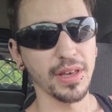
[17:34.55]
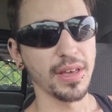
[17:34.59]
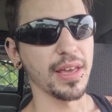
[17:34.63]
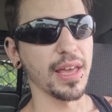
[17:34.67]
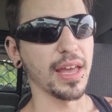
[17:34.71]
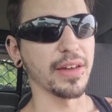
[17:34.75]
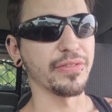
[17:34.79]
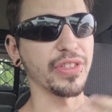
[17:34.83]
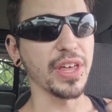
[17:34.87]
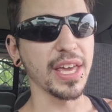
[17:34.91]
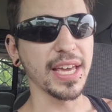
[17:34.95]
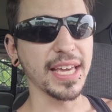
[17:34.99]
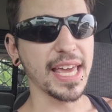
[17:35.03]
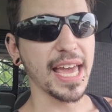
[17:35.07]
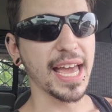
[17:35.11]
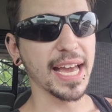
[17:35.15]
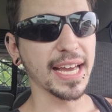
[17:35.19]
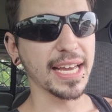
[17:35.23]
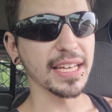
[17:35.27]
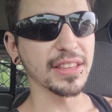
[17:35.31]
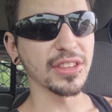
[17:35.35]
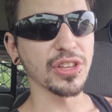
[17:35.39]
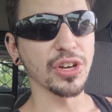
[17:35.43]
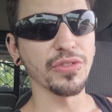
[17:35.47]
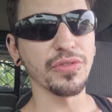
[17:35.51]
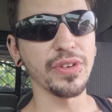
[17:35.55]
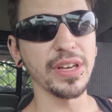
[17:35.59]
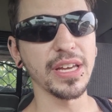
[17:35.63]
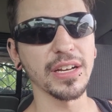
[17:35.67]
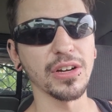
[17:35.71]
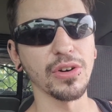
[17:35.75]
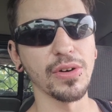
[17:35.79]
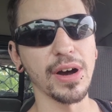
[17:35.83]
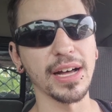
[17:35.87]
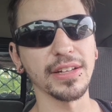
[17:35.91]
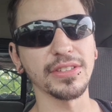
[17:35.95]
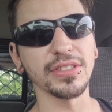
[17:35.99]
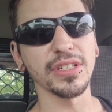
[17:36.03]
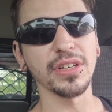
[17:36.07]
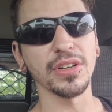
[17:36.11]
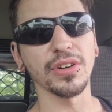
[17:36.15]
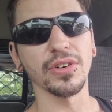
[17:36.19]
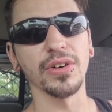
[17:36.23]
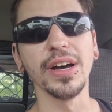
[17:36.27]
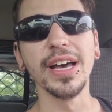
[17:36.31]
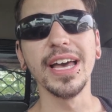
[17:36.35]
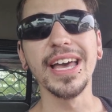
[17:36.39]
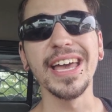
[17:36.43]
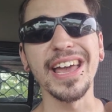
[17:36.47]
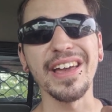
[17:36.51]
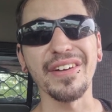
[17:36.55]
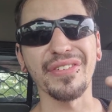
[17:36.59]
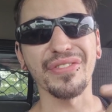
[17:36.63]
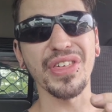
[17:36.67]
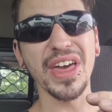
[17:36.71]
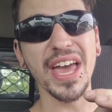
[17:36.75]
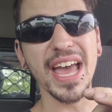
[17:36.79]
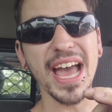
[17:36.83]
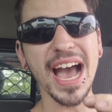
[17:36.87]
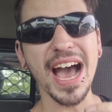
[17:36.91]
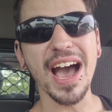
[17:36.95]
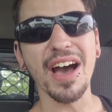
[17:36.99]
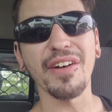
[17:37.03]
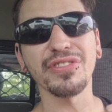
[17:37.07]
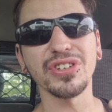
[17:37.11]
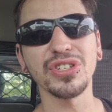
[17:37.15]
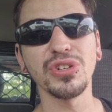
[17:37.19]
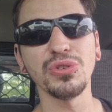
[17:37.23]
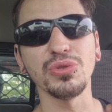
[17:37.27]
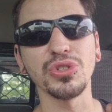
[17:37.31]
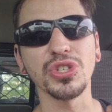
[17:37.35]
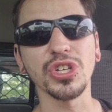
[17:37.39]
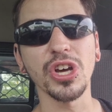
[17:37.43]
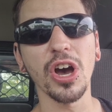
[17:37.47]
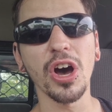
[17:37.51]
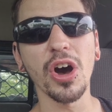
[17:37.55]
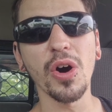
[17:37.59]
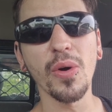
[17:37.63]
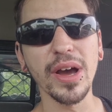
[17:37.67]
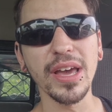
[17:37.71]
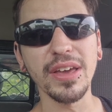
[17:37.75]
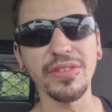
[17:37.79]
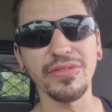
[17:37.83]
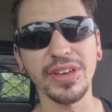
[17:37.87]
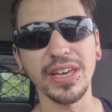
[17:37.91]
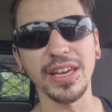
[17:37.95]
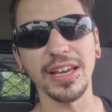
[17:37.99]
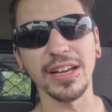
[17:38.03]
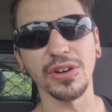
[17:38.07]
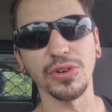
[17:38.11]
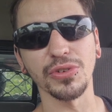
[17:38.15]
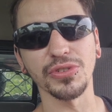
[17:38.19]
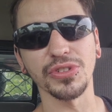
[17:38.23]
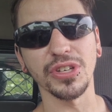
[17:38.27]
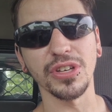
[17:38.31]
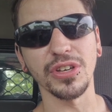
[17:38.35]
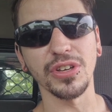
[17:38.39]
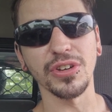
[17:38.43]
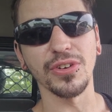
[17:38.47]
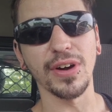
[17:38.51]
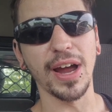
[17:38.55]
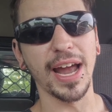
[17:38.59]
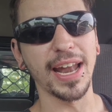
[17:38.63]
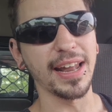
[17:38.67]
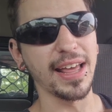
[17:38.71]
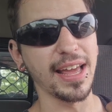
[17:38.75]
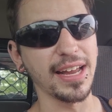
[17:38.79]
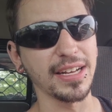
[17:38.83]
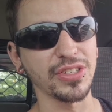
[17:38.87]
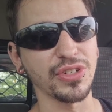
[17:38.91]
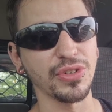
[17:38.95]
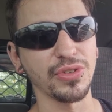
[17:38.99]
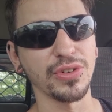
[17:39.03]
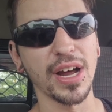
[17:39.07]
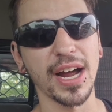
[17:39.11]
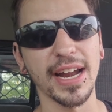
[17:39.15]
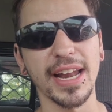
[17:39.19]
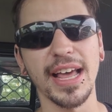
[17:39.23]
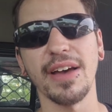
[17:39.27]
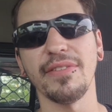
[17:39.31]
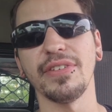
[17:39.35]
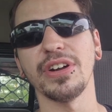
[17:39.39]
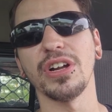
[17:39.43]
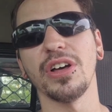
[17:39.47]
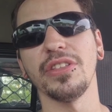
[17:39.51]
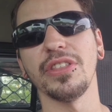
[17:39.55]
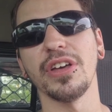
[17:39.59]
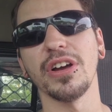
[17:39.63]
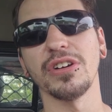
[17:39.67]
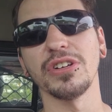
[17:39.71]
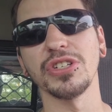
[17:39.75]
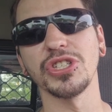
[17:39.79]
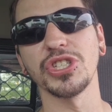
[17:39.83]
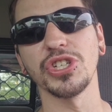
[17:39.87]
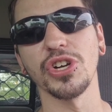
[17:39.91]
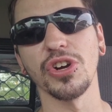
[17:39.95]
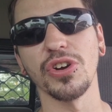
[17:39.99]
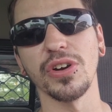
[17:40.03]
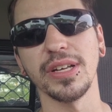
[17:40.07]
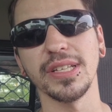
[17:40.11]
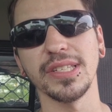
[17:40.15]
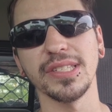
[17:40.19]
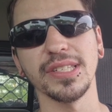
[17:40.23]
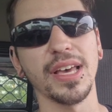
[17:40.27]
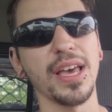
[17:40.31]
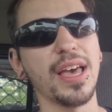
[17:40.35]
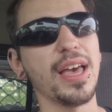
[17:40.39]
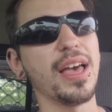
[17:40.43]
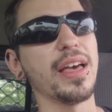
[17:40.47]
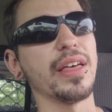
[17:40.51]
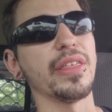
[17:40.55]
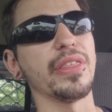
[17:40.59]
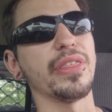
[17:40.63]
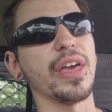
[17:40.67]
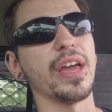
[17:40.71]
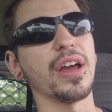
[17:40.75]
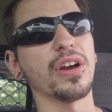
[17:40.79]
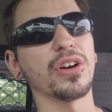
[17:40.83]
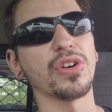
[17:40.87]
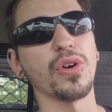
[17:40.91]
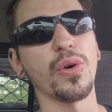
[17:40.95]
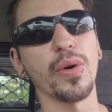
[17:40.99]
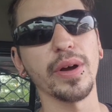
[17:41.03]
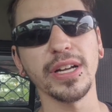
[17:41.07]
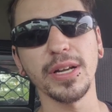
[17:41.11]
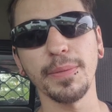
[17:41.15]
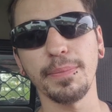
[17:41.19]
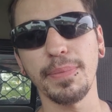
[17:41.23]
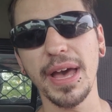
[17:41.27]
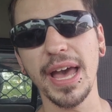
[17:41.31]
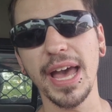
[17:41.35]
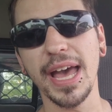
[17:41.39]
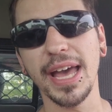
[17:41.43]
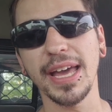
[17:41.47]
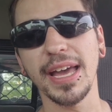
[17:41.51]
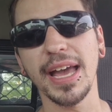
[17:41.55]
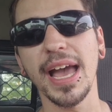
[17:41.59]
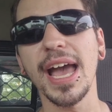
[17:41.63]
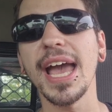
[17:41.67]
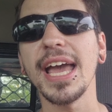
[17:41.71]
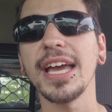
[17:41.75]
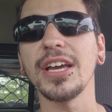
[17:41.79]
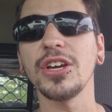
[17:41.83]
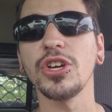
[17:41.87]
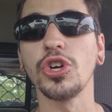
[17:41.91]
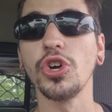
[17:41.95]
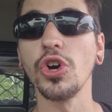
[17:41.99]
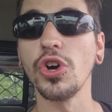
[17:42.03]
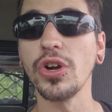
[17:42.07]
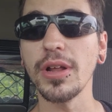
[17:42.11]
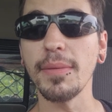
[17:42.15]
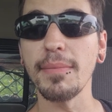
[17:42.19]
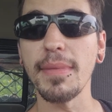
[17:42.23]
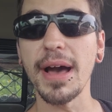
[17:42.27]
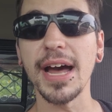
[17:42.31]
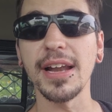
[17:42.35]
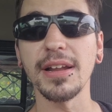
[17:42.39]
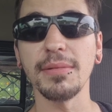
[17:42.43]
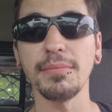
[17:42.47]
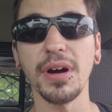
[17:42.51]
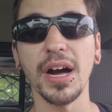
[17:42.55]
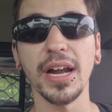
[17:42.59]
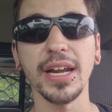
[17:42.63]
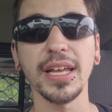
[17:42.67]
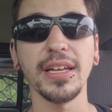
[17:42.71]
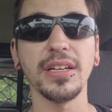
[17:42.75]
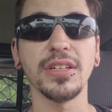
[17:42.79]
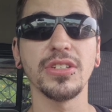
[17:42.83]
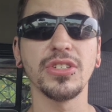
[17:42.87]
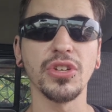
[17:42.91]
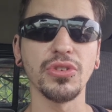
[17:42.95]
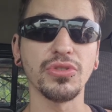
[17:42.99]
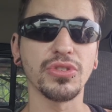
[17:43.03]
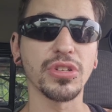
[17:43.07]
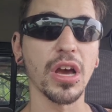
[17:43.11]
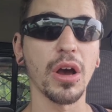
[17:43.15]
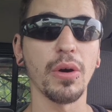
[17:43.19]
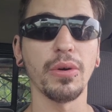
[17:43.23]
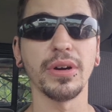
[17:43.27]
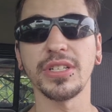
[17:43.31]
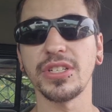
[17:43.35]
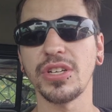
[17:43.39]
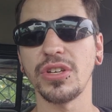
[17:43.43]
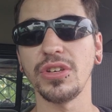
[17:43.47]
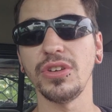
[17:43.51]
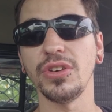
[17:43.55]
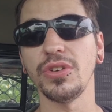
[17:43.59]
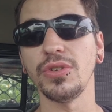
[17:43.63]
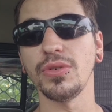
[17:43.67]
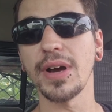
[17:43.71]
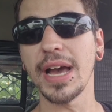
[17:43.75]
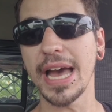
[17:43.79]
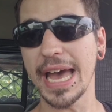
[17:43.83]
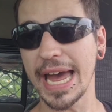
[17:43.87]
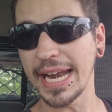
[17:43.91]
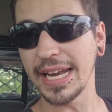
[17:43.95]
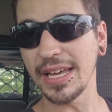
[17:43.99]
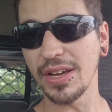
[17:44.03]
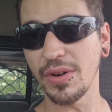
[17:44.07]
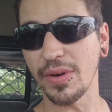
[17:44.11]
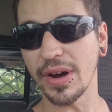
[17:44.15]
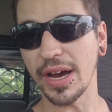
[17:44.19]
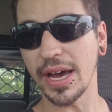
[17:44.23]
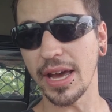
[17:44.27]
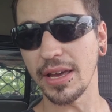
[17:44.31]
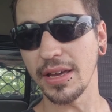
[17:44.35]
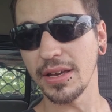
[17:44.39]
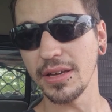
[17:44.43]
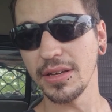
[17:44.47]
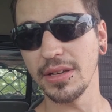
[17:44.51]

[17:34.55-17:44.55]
If they can't get their vehicle out to you, if they have to tow a vehicle to you and they do not have it on their insurance, they are going to pay a good amount of money to tow it to you anyway.